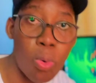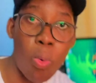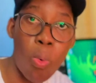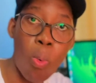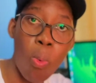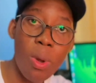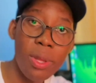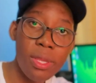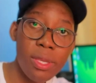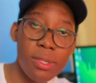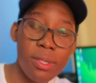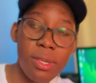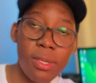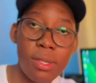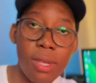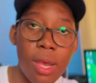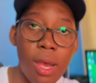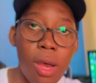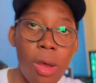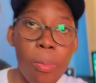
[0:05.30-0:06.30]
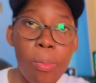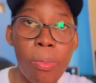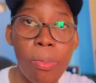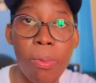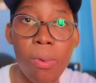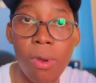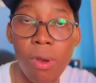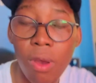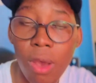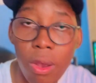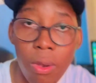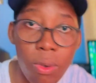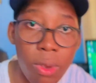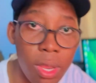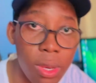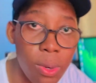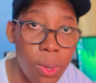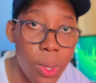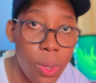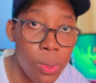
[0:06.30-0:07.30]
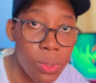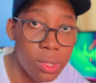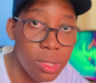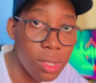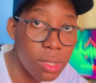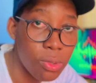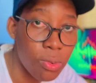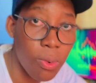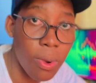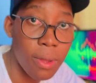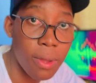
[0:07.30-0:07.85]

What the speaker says: what is this app? How can you use it to